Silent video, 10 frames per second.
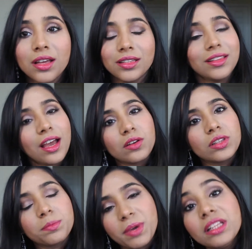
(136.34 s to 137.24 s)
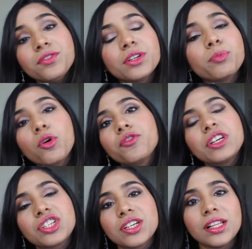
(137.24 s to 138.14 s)
Now the Benefit
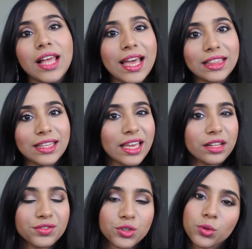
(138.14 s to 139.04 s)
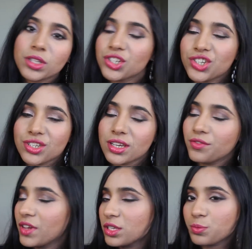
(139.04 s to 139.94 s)
Professional and the e.l.f. Tone Adjusting
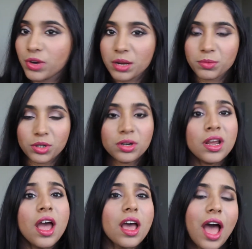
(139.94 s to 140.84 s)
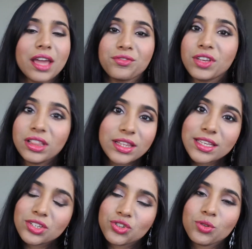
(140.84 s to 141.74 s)
Face Primer, I feel
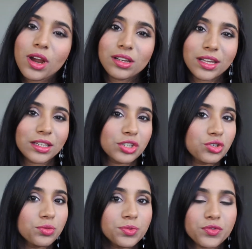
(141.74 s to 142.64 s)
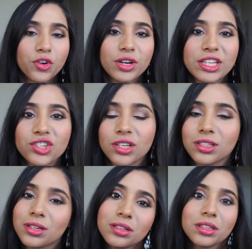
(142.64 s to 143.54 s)
these two are like dupes for each
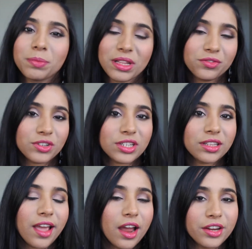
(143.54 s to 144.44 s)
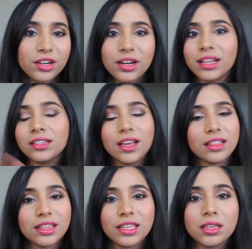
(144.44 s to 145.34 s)
other. The Benefit in the higher end
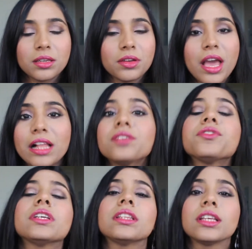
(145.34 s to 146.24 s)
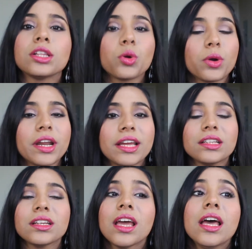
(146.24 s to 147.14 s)
and the e.l.f. in the lower end.